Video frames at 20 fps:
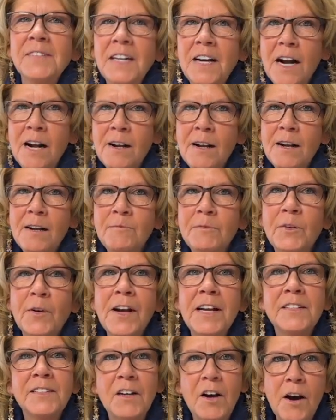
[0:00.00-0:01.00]
I'm
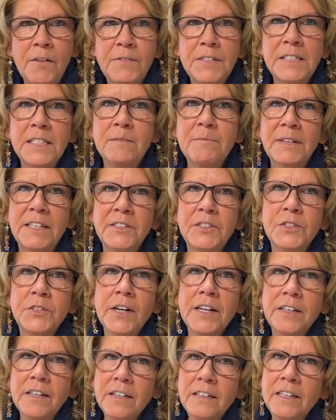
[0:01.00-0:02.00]
Grant's office
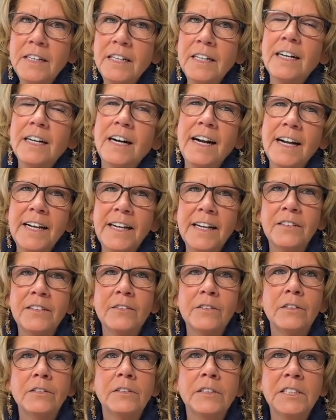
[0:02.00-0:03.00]
administrator. I
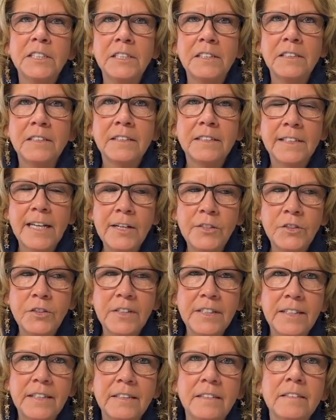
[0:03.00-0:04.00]
handle his
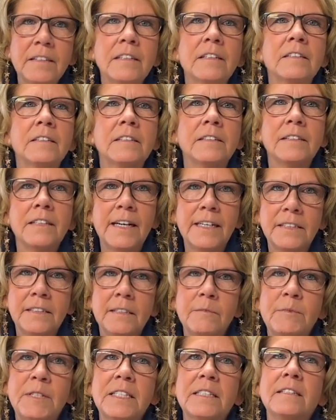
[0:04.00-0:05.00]
scheduling, his
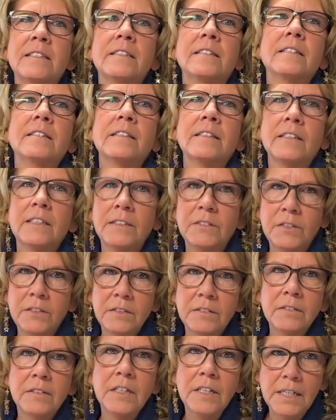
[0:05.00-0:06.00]
estimates, his
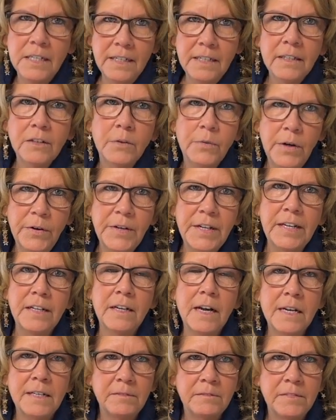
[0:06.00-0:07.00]
quoting.
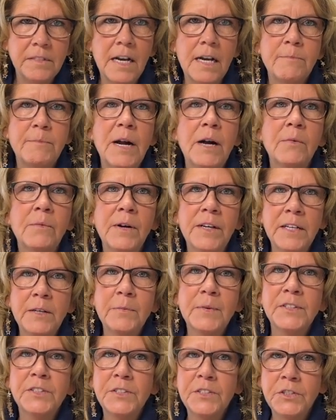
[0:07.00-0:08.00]
I type out what he
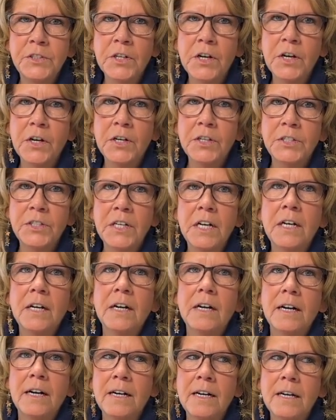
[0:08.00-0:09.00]
wants to charge.
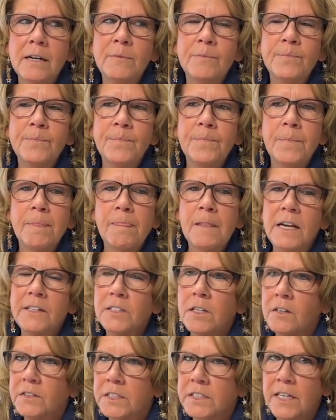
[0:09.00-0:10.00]
I
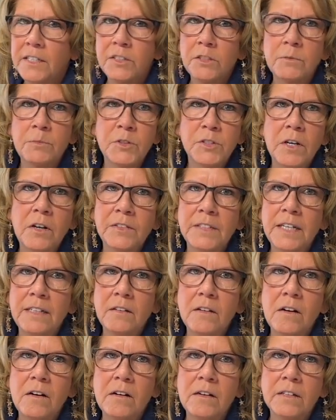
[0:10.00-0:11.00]
talk to customers all day
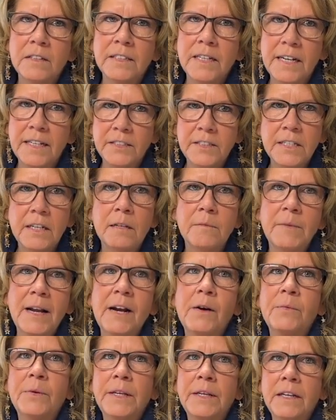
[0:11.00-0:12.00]
long, kind of tell them
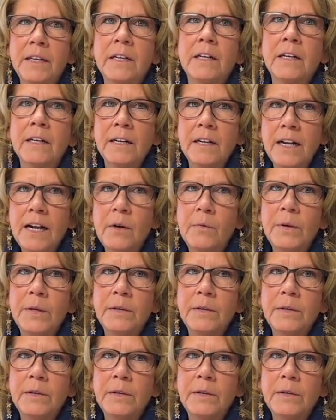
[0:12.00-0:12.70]
how we